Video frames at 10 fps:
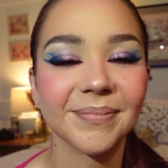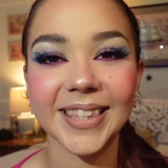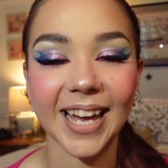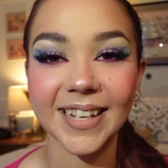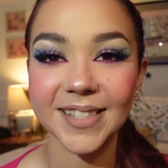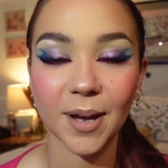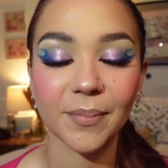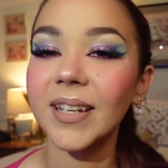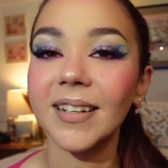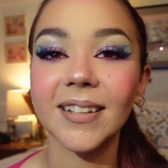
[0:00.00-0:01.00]
That is
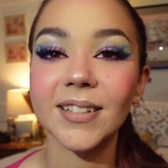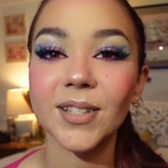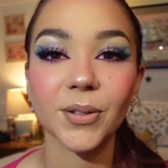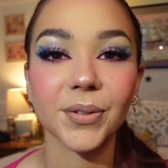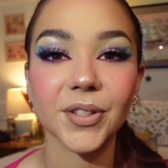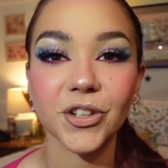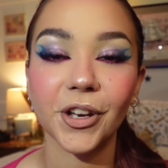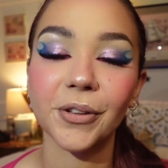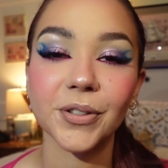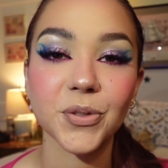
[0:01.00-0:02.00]
coming to this
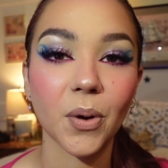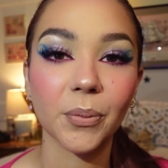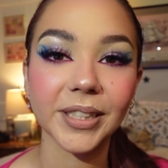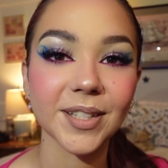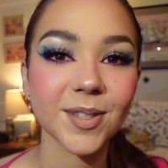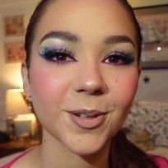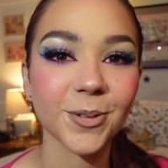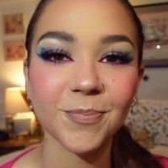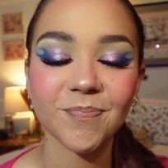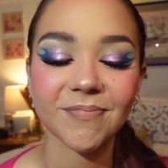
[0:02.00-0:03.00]
channel as well really soon.
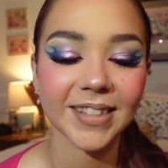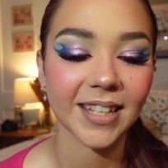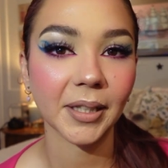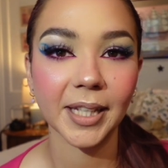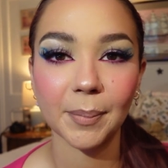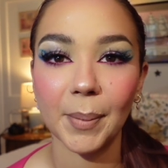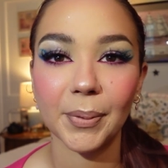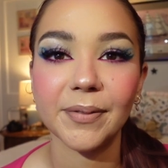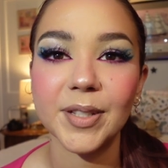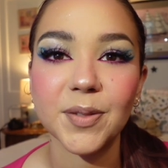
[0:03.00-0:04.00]
I'm gonna link my
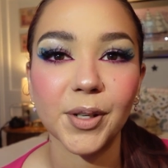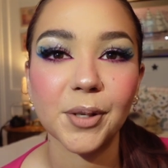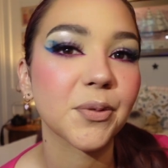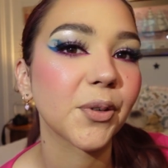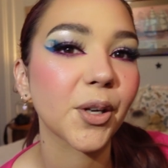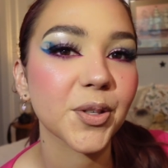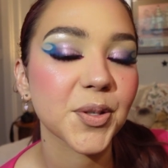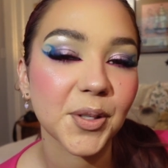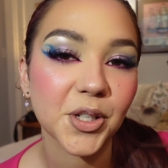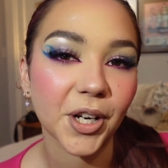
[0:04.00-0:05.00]
previous videos for y'all so
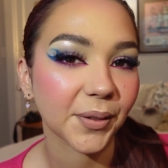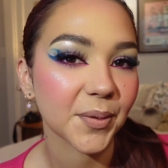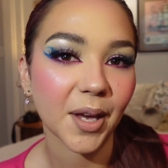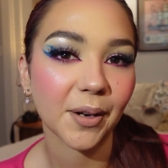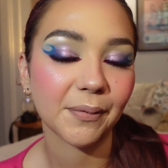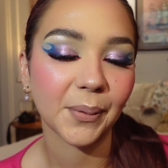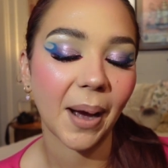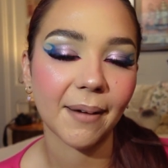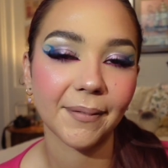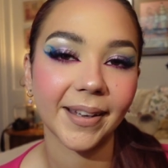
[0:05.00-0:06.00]
you can check those out if you
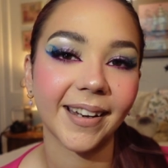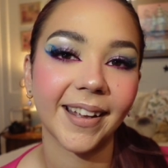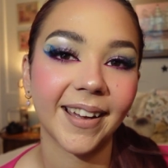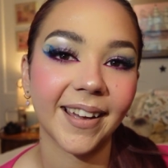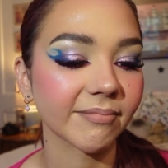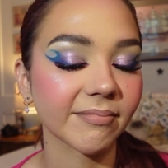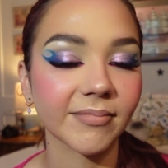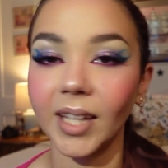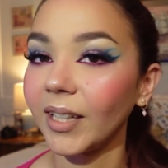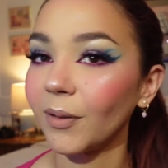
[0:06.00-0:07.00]
haven't.
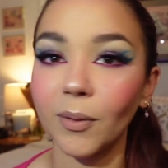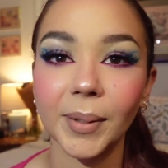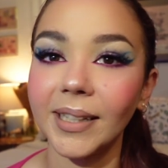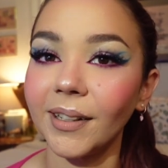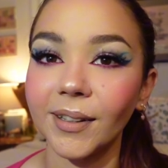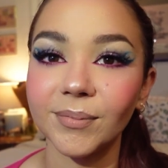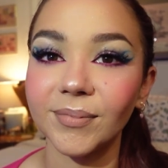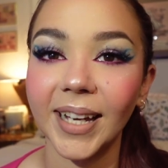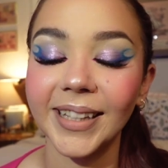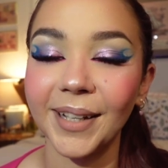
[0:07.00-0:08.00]
Thank you for being here.
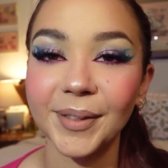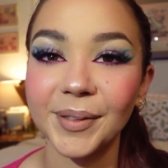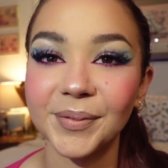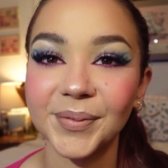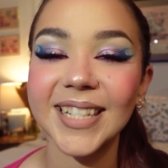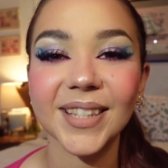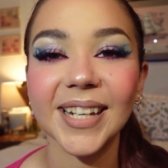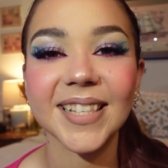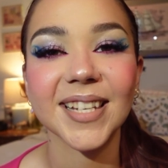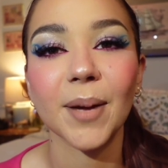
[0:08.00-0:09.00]
I love you. Until the
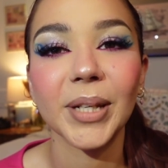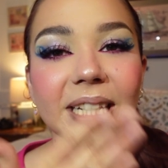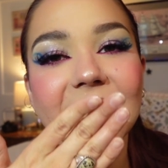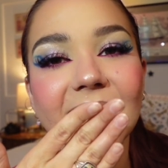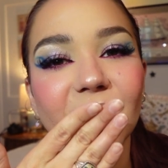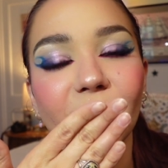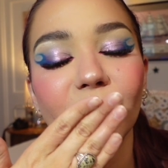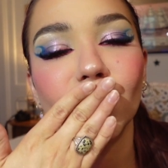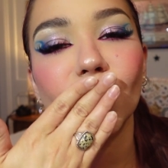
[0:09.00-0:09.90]
next time we get to see each other.